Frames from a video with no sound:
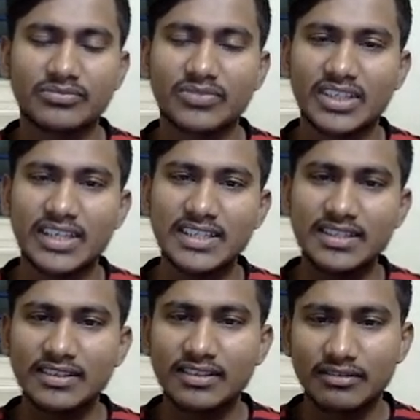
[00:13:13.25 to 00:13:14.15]
Yes?
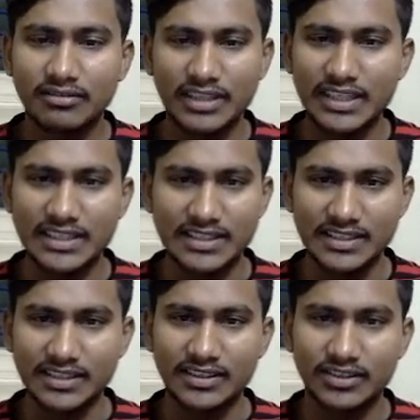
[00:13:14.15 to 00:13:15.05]
Very easy.
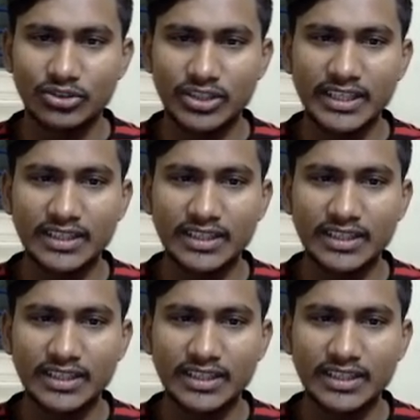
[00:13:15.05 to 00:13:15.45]
Okay?